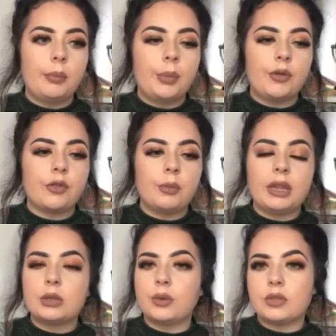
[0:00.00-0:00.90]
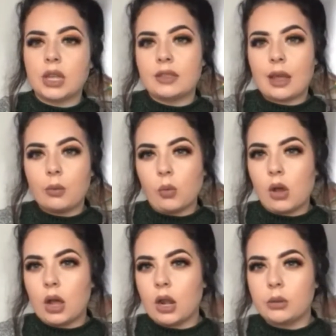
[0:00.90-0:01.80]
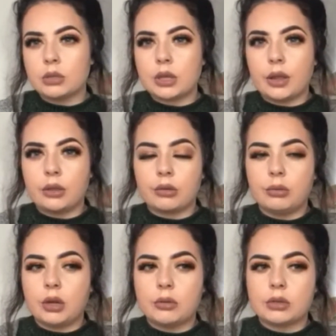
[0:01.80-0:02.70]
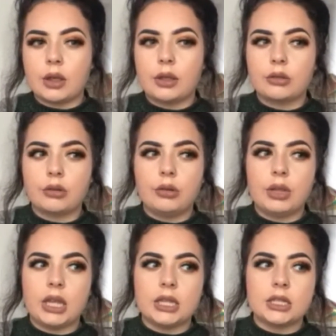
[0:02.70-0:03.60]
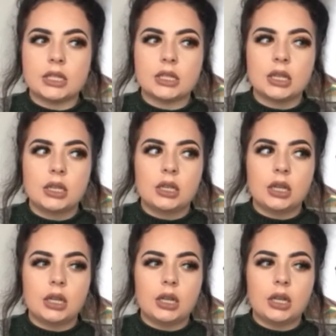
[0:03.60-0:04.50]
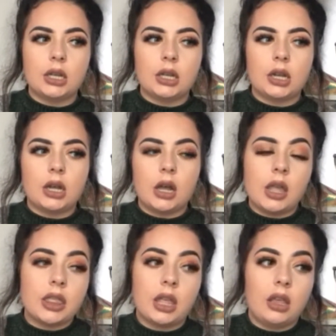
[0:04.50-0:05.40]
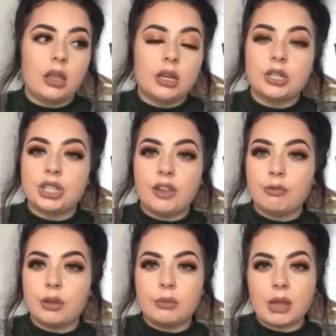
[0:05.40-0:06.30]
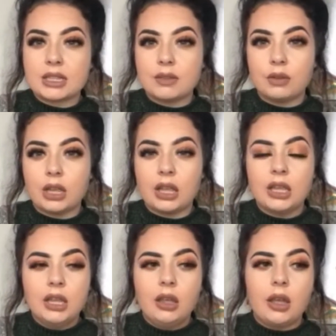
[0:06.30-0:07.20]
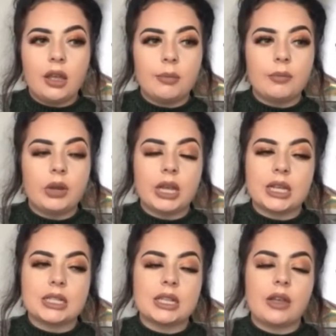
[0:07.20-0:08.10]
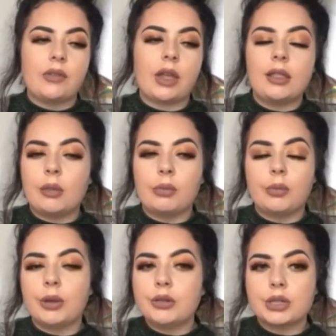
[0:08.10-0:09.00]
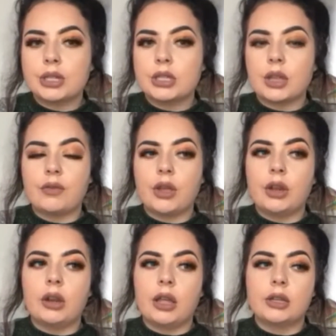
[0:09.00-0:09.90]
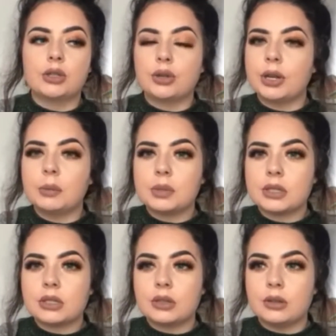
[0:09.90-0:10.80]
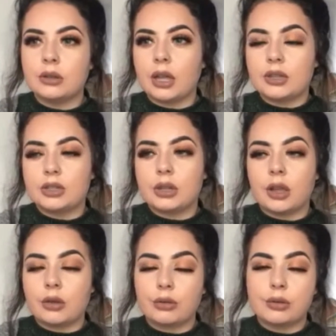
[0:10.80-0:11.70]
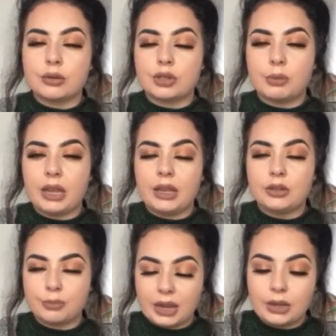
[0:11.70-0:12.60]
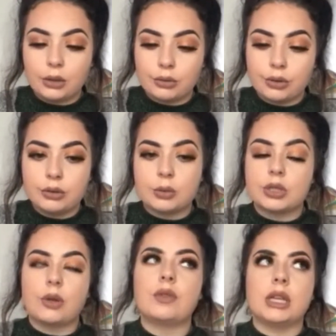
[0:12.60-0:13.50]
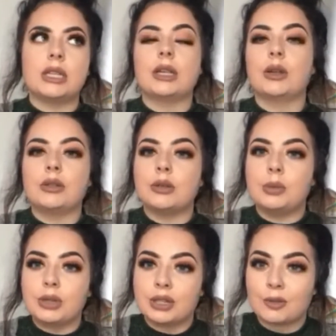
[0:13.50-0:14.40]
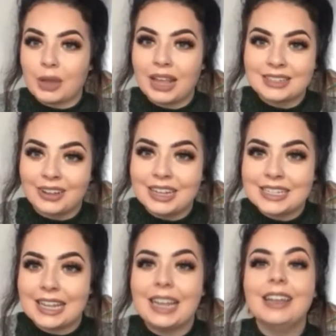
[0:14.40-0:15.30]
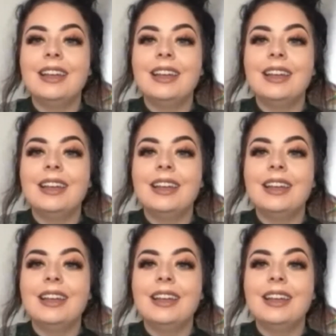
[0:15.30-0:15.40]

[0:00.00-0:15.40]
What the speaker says: But for me to have done that while I was going through what I was going through is, I think, an achievement massively. Like I say, I've gained them promotions. I've earned like trips to like a Jamaican cruise, which obviously I didn't go to because of my anxiety.